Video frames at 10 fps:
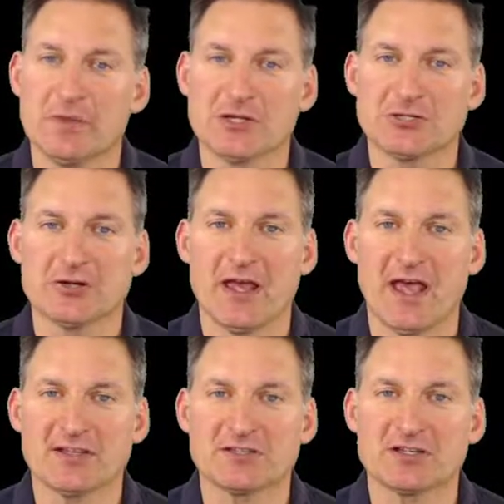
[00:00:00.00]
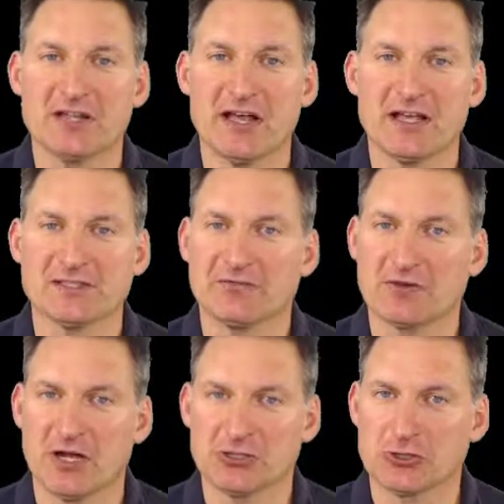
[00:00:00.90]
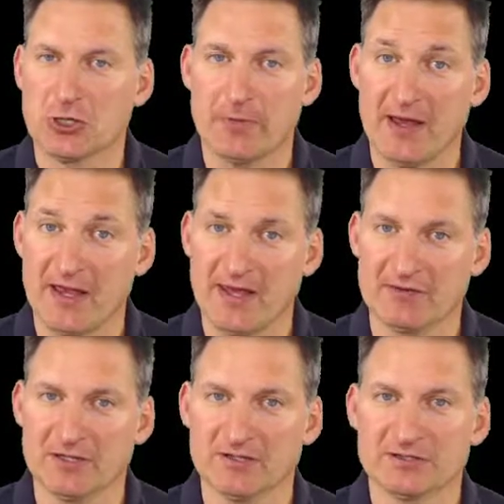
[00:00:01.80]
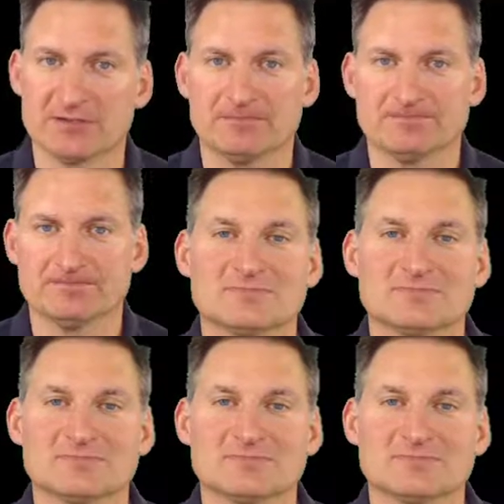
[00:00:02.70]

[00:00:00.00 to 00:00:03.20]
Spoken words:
Make sure to ask in class if you're not sure about any of this.